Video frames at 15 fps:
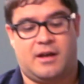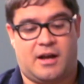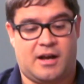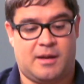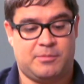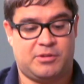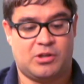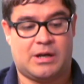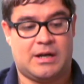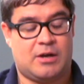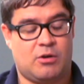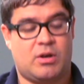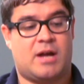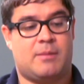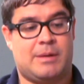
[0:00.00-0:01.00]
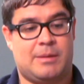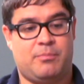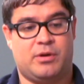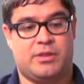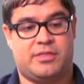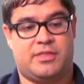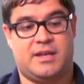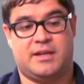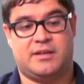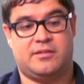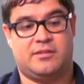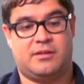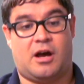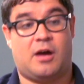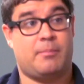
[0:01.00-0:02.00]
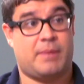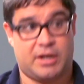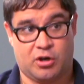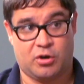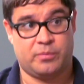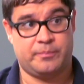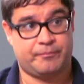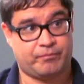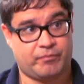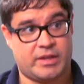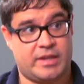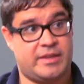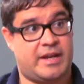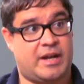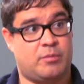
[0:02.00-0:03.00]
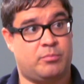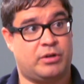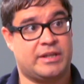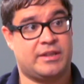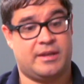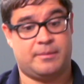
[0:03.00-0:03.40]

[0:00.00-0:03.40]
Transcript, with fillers: Um, so I'll come up with things on my own, and then I'll bring